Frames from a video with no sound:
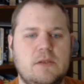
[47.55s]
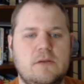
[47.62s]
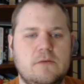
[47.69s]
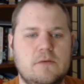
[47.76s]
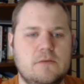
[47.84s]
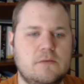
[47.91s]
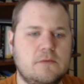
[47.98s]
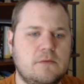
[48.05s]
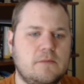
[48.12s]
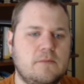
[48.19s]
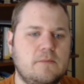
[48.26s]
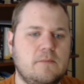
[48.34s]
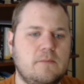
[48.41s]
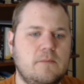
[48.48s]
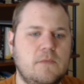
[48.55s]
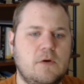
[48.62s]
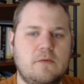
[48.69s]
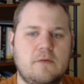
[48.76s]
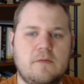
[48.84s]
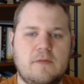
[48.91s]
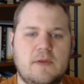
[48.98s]
You'll
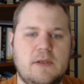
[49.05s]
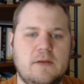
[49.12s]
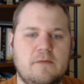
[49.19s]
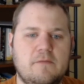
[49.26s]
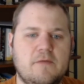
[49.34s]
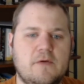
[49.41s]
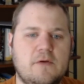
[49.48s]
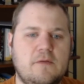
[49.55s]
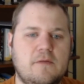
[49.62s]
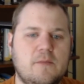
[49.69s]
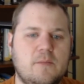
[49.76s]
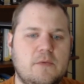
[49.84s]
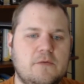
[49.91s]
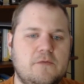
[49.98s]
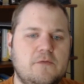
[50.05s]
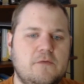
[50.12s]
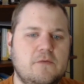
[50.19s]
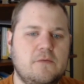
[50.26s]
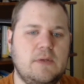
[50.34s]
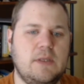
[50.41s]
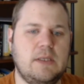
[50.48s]
notice that it's very similar
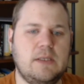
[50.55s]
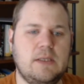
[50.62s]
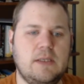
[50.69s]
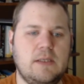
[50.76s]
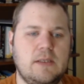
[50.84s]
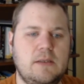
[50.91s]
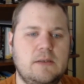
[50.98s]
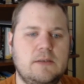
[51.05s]
to a